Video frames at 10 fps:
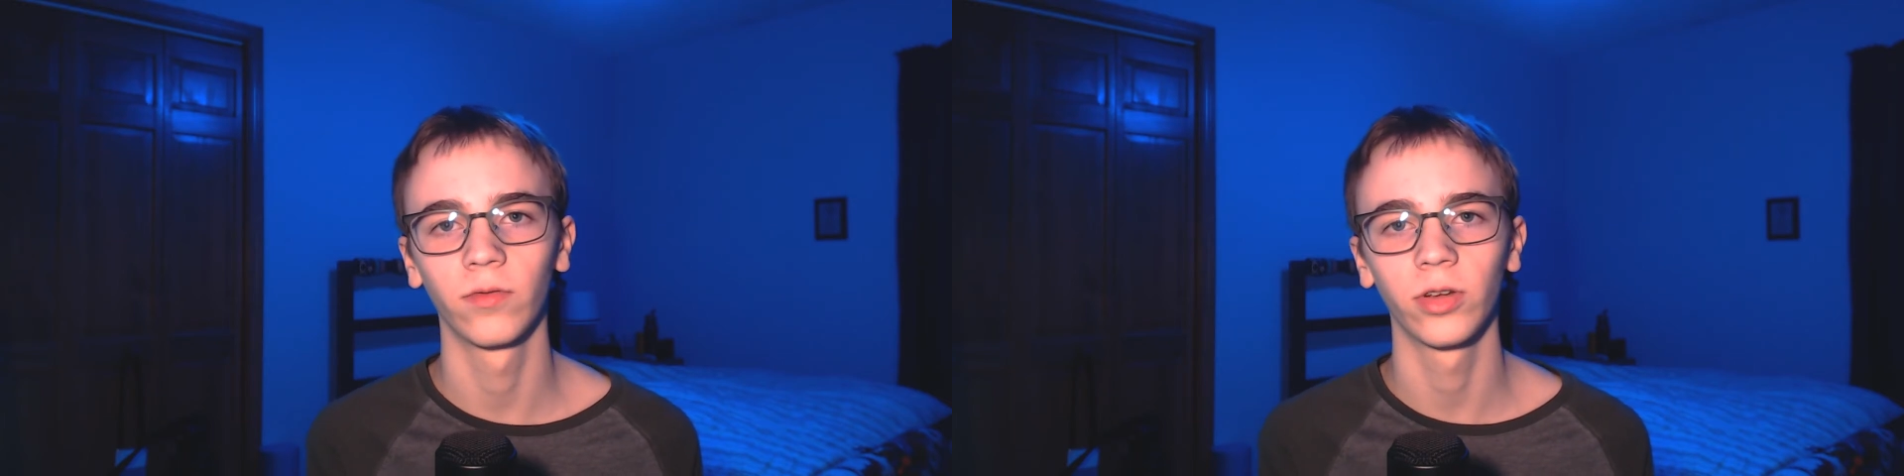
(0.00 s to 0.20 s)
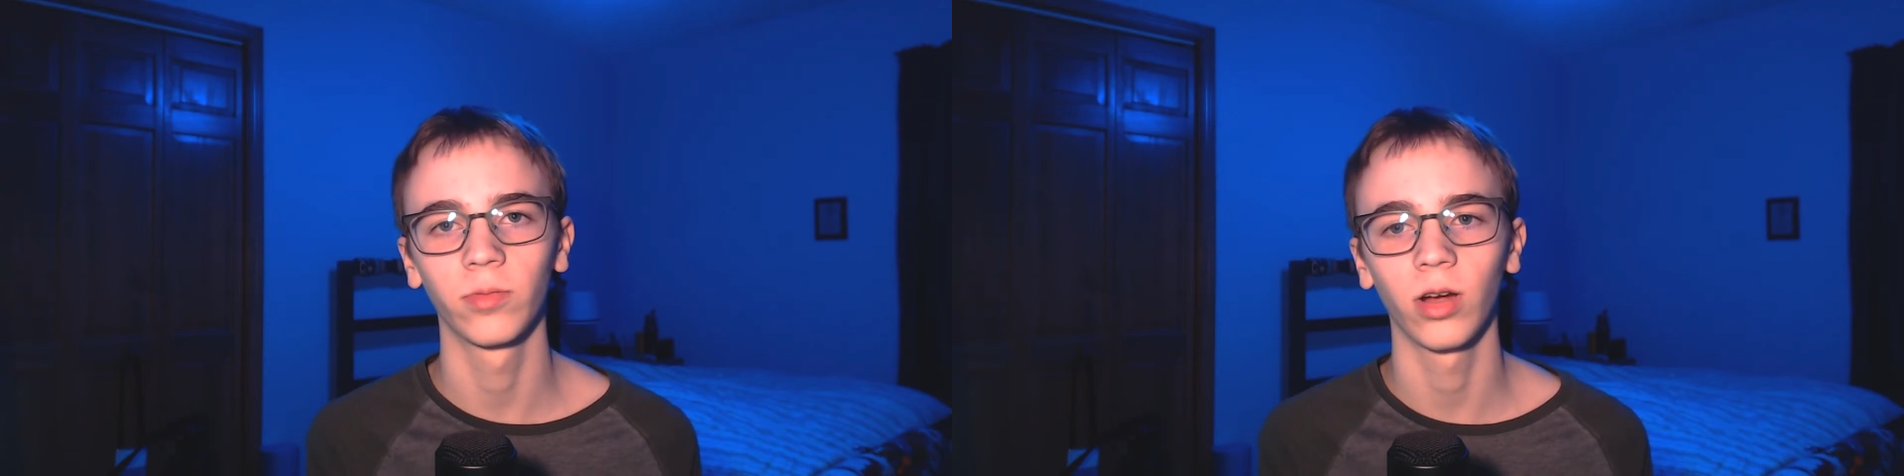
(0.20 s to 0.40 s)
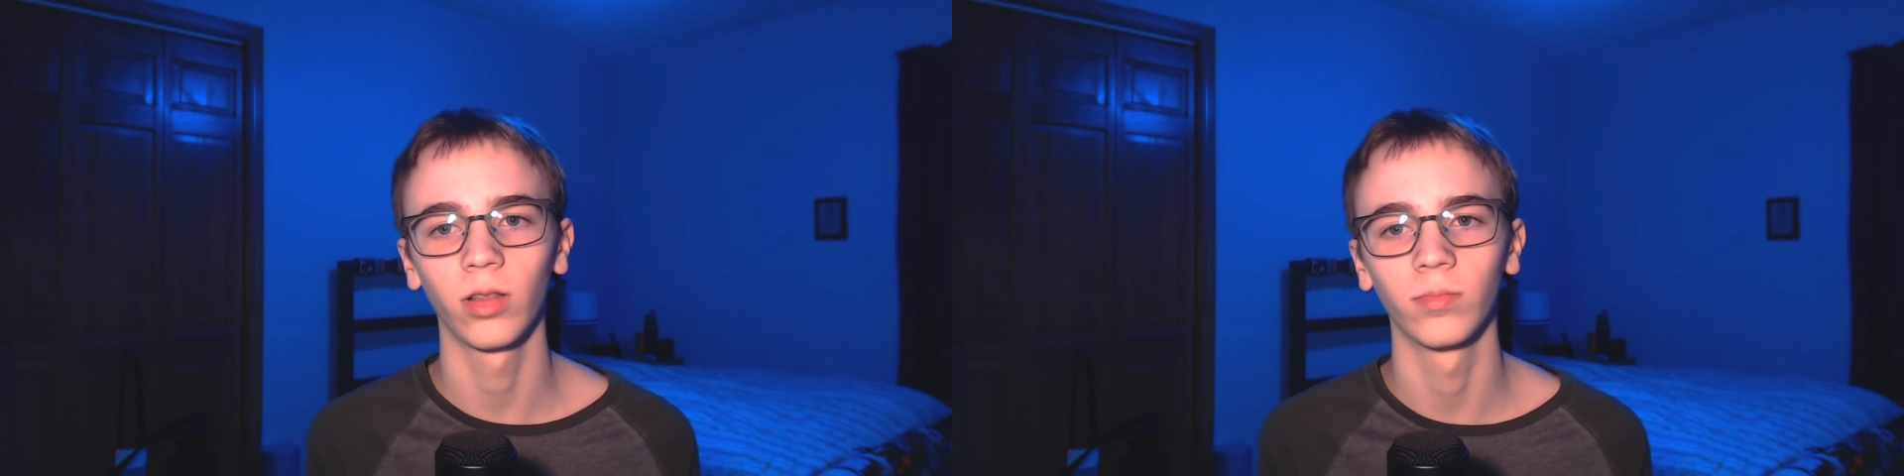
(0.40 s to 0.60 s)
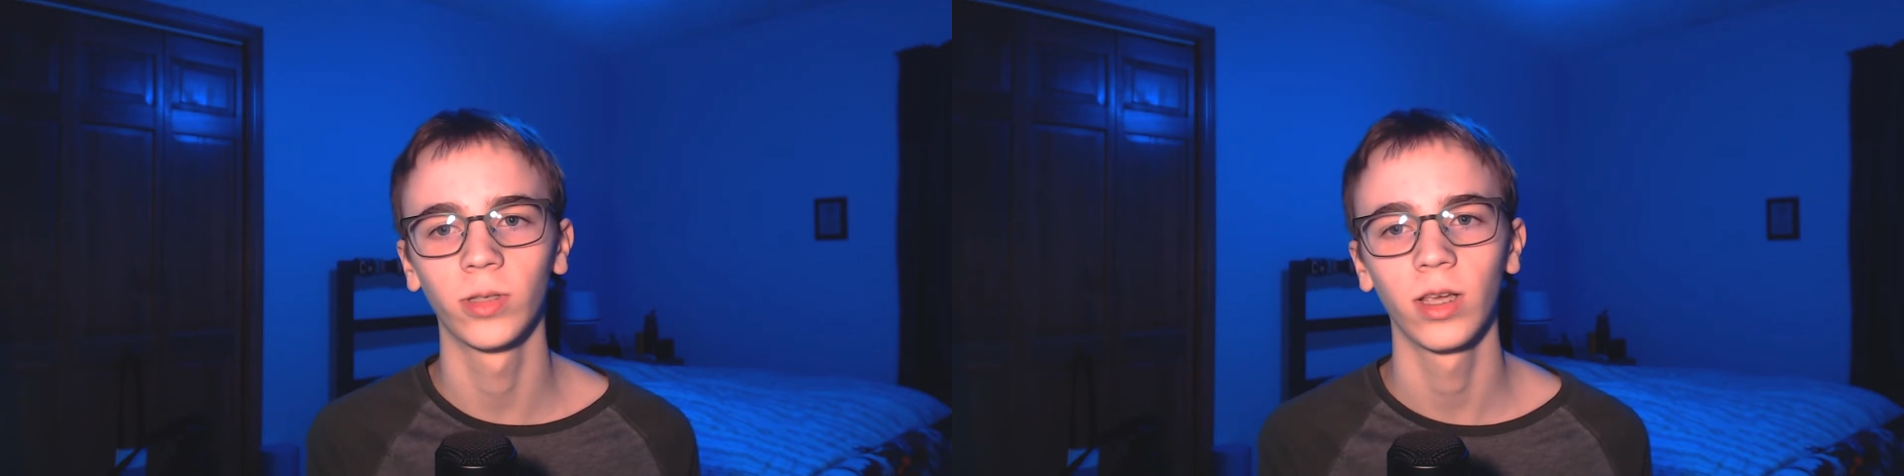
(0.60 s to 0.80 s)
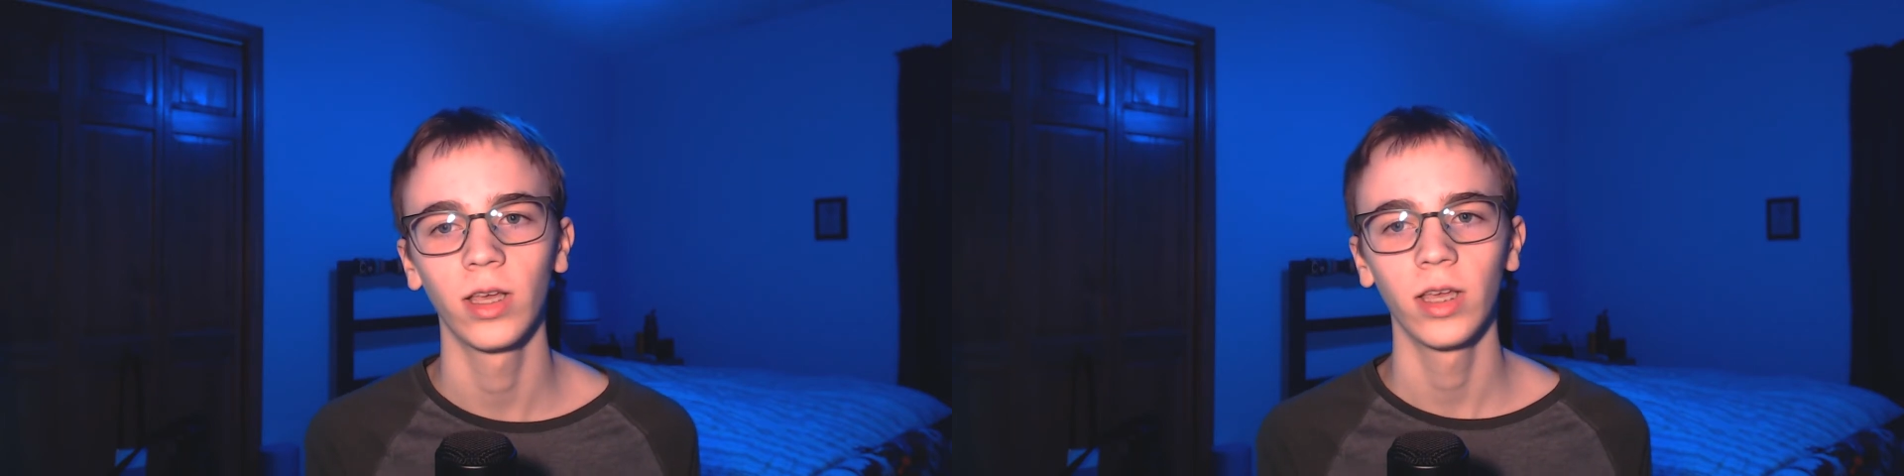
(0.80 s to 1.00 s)
your
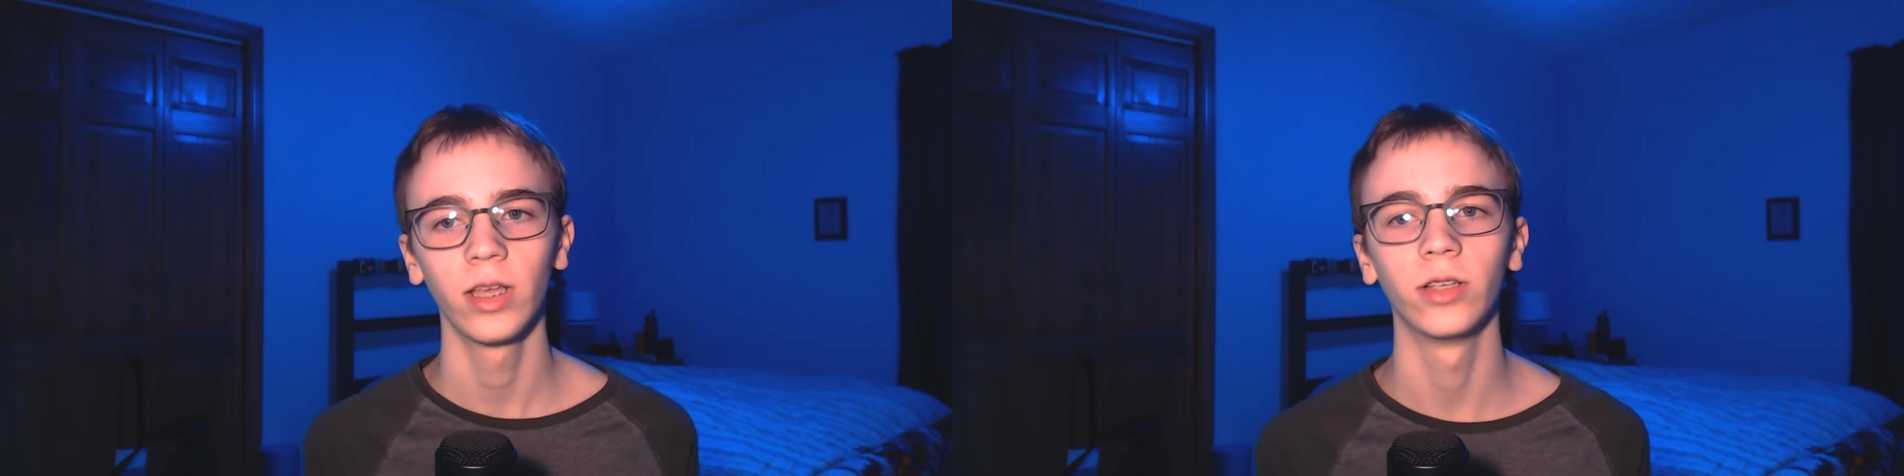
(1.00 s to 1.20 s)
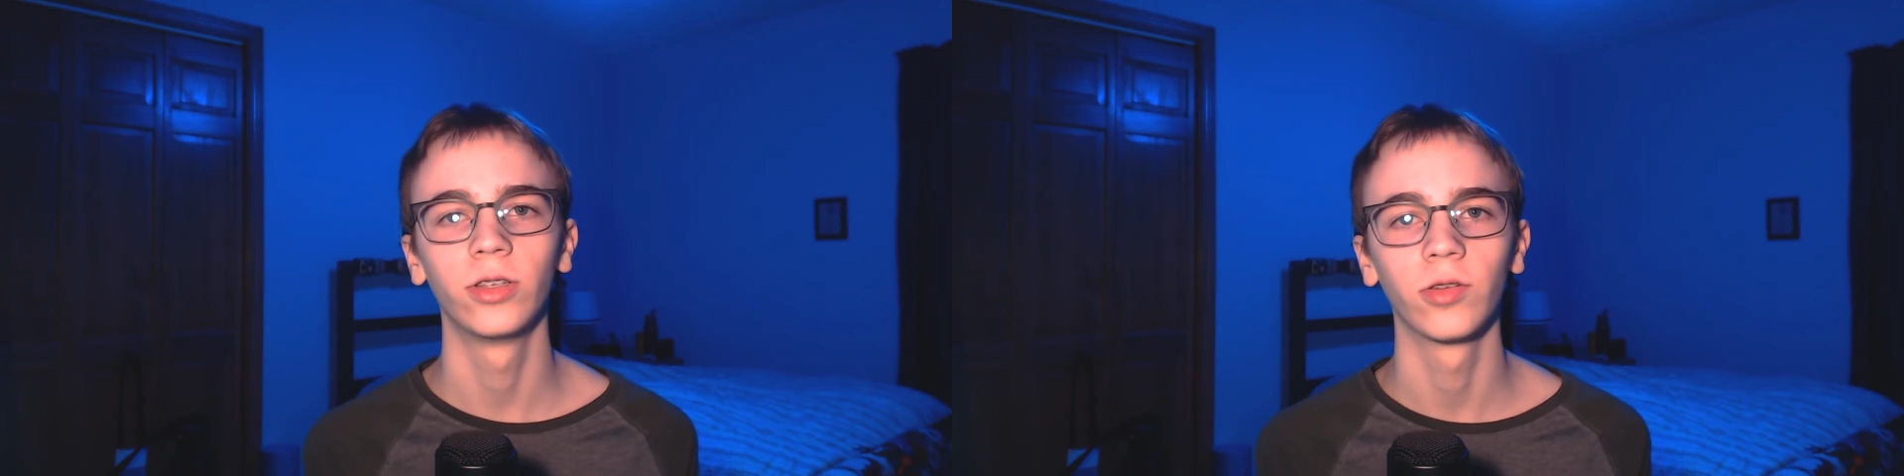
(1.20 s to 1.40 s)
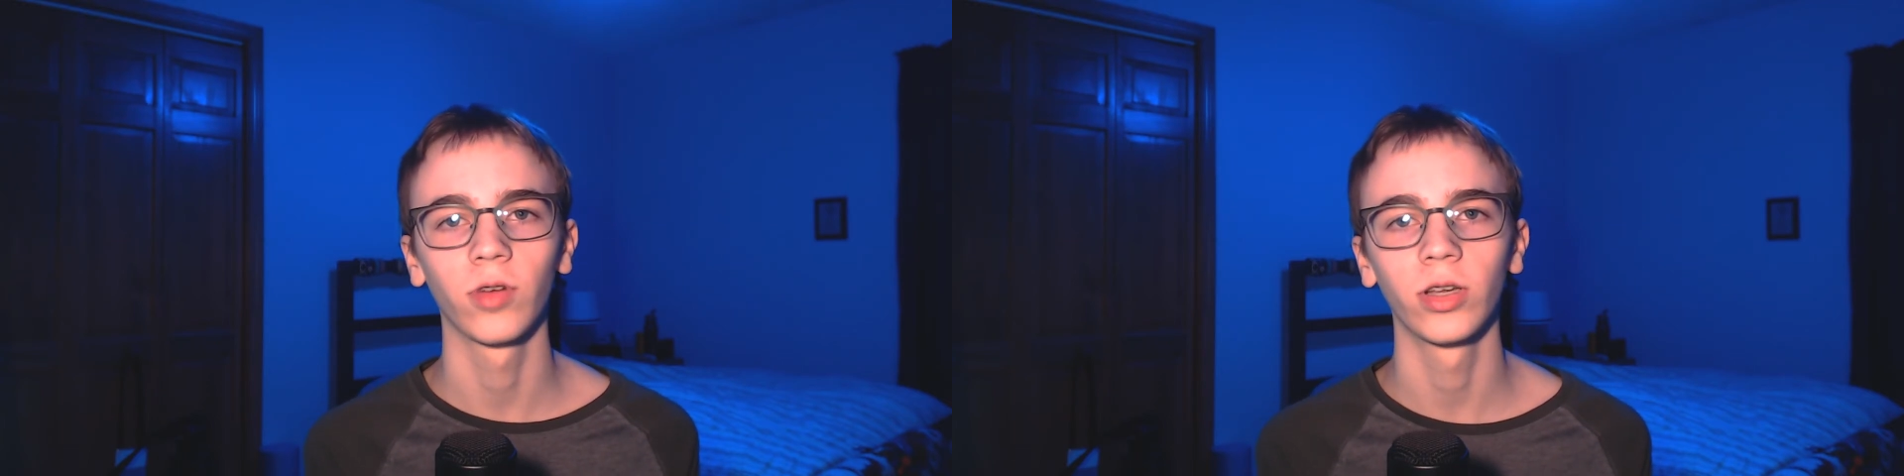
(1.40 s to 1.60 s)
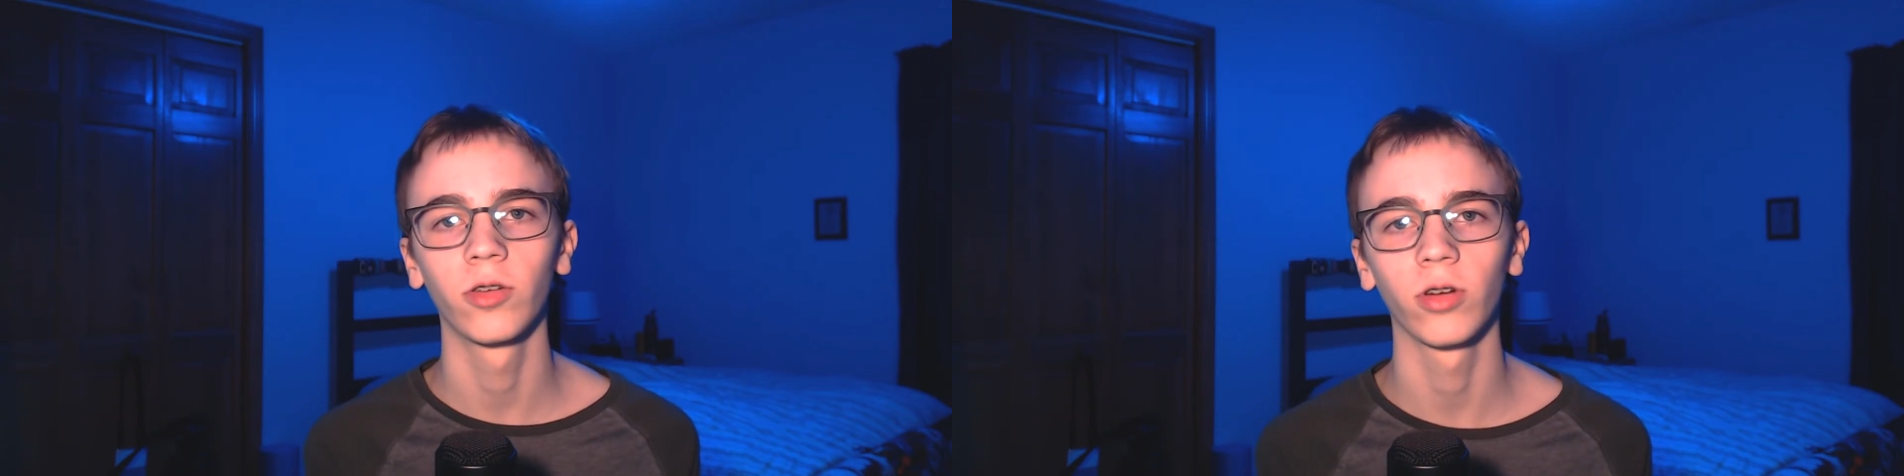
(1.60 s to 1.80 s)
problems, is to run your